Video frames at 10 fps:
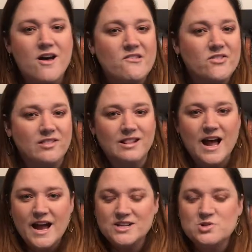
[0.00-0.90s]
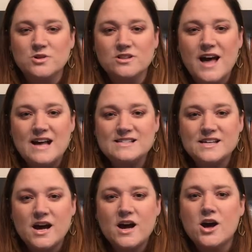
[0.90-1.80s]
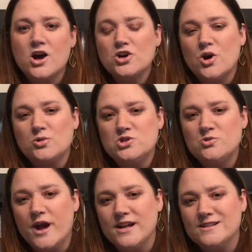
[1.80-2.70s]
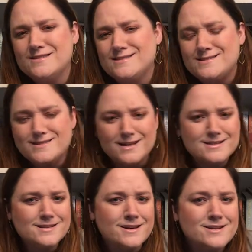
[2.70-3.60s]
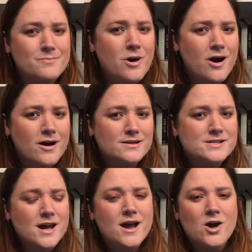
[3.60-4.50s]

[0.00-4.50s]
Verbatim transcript: fly to Alaska, go to a desolated part